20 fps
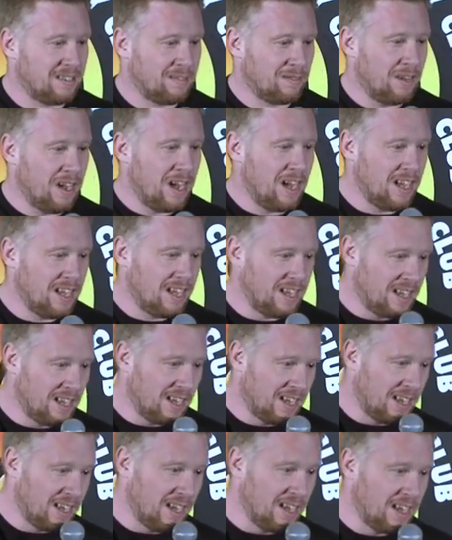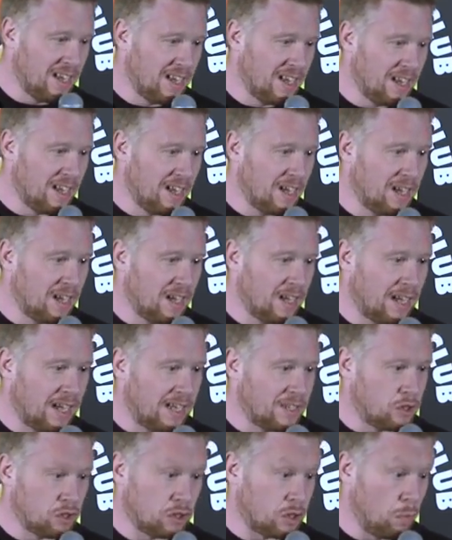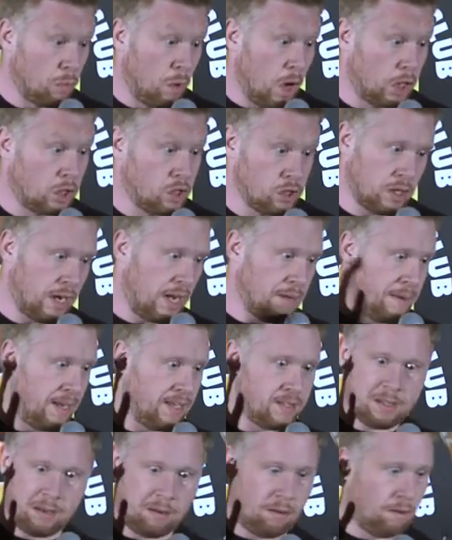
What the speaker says: What? It's just a watch, all right, mate.